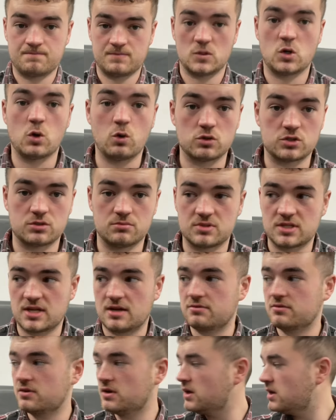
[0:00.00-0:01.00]
Awesome
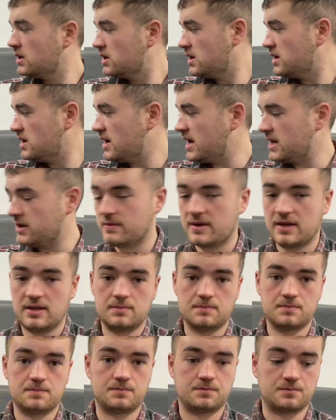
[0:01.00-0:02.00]
stuff. Anyway,
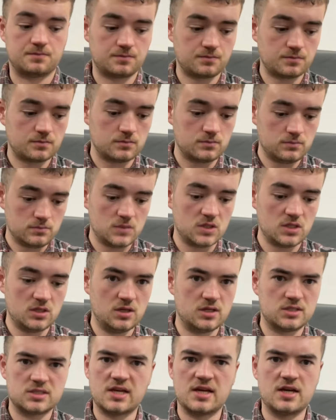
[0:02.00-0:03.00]

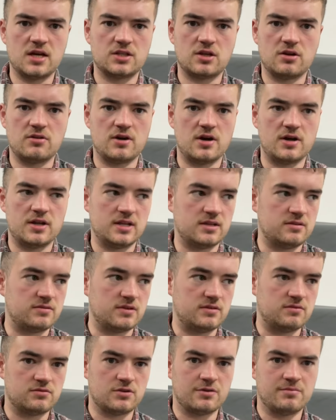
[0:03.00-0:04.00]
like I say, I don't earn
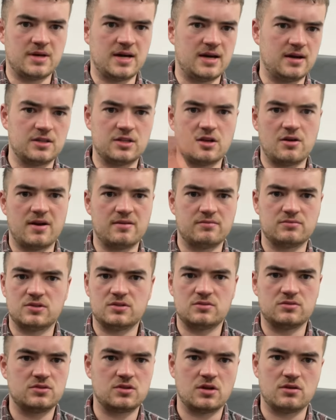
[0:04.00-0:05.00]
anything from that. I
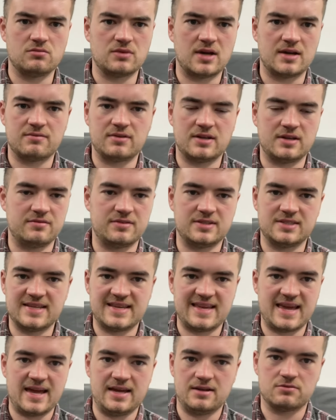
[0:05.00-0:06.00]
don't have anything to
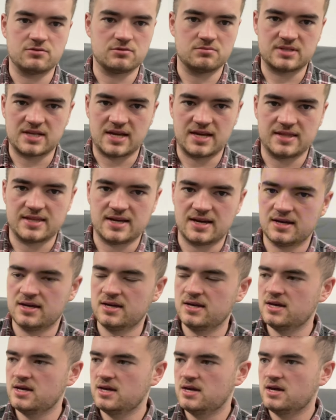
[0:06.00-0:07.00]
gain from saying that.
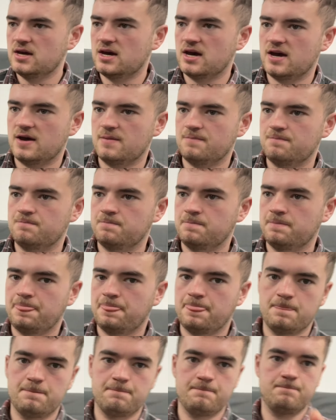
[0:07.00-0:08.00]
But
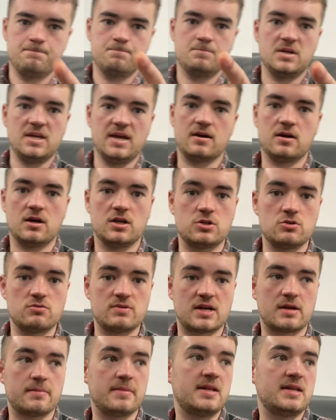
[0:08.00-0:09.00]
yeah, I do
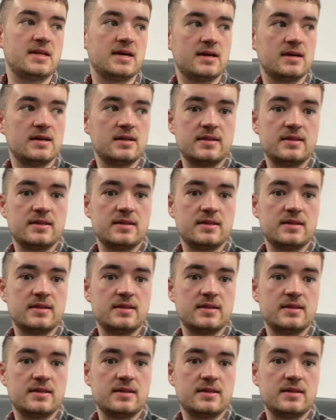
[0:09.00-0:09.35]
recommend it.